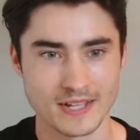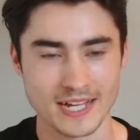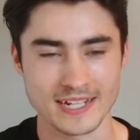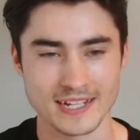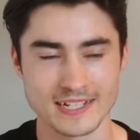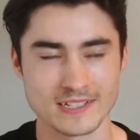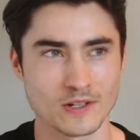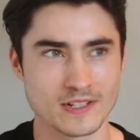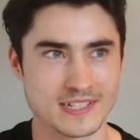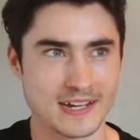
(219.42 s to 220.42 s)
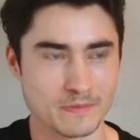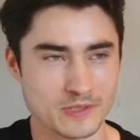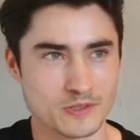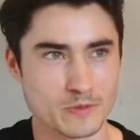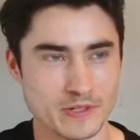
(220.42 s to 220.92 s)
Adelaide lockdown
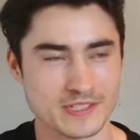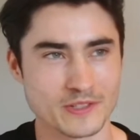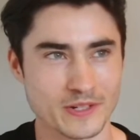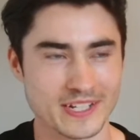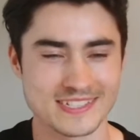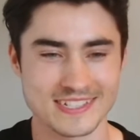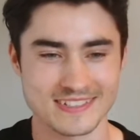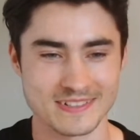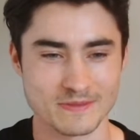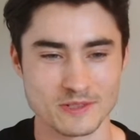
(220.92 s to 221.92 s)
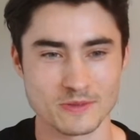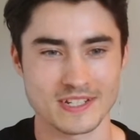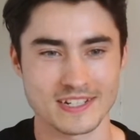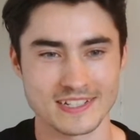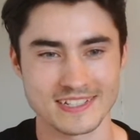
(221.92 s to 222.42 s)
was almost non-existent, which was
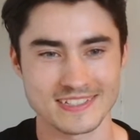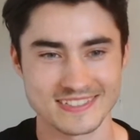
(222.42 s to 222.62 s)
lucky.